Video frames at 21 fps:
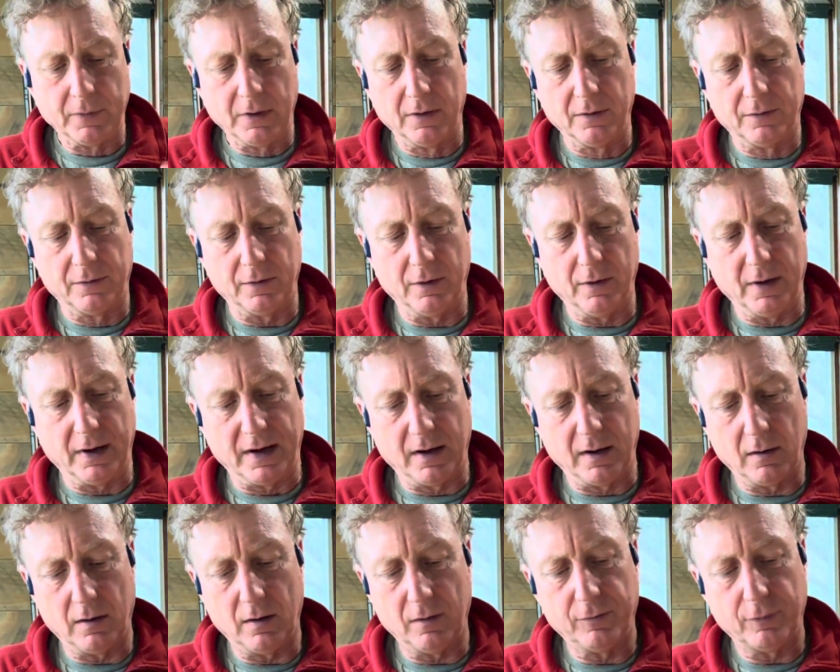So I got
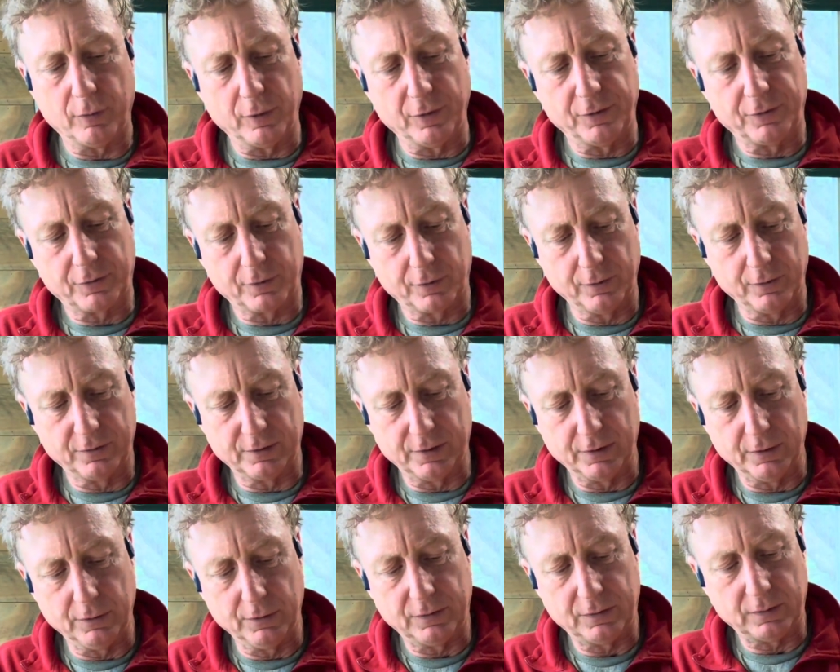all 4 screws
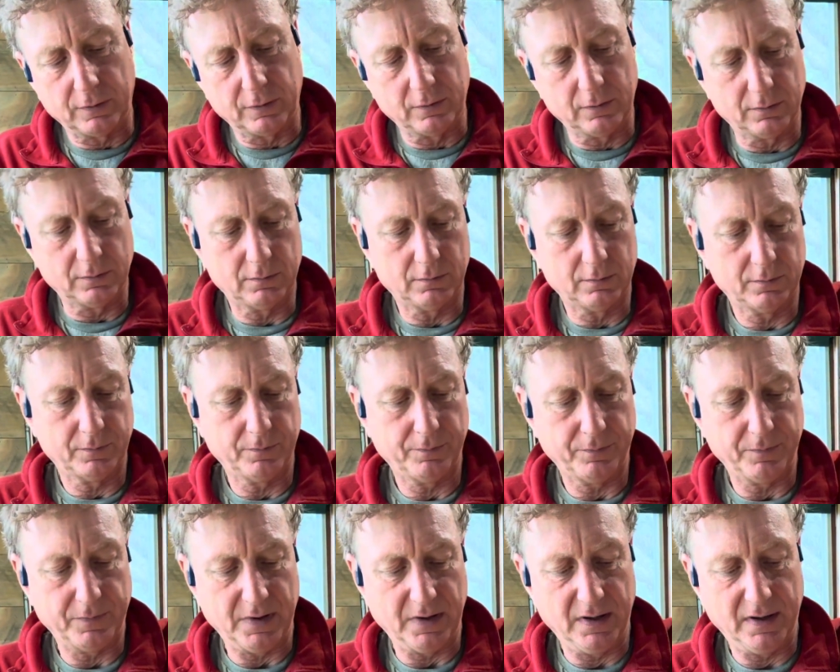loose,
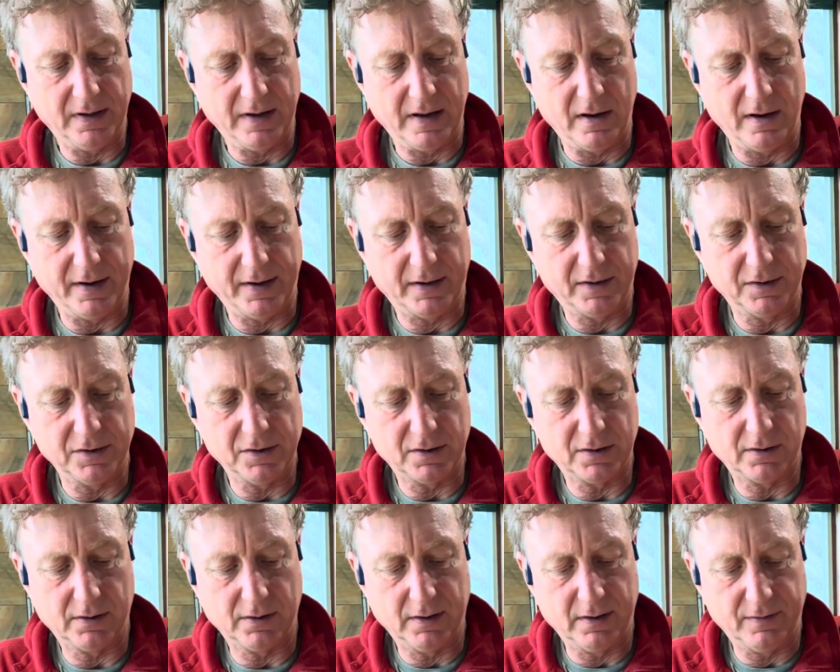and now I can
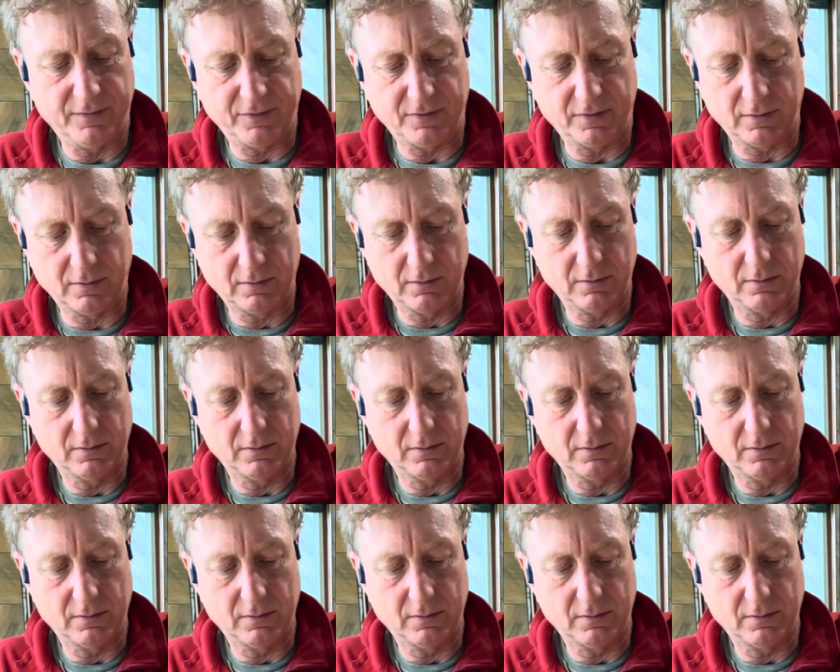just lift